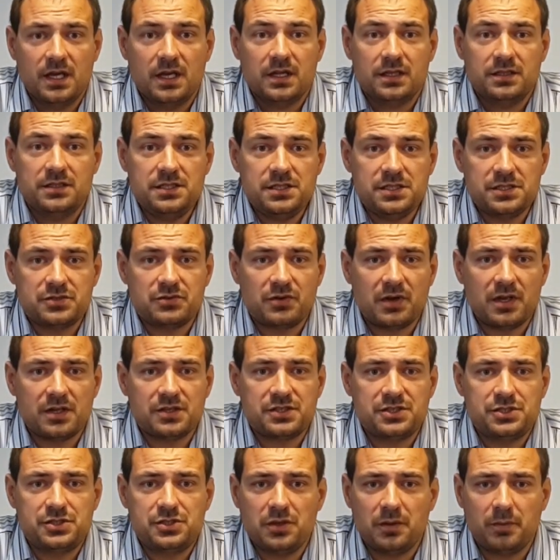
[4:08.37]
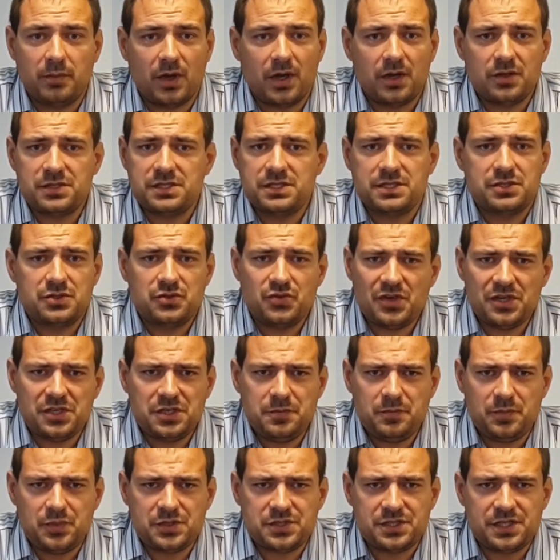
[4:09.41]
This rounds to about
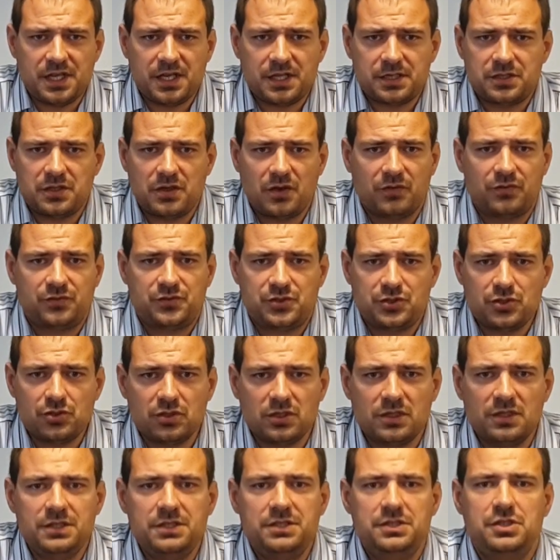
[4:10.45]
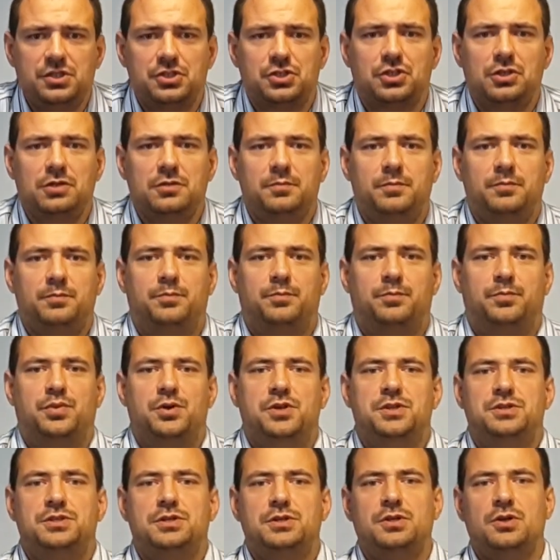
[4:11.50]
20% of total initial
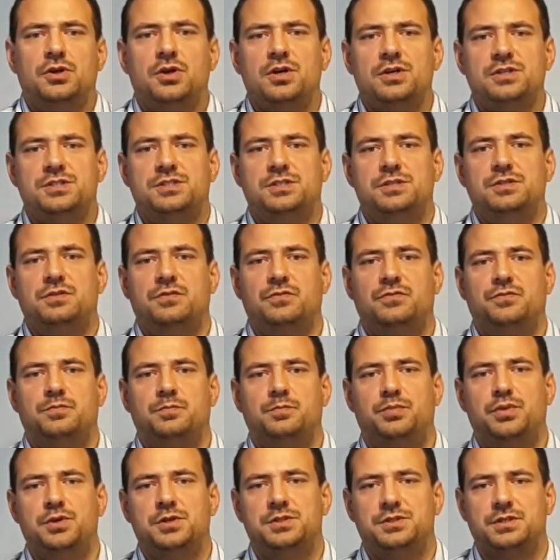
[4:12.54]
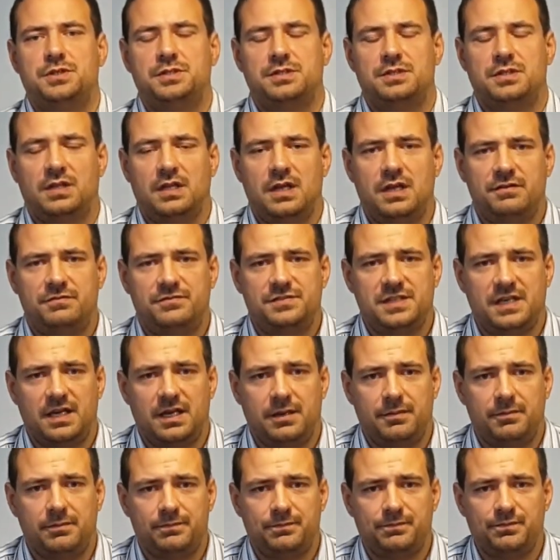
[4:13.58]
printer costs in printer lifetime.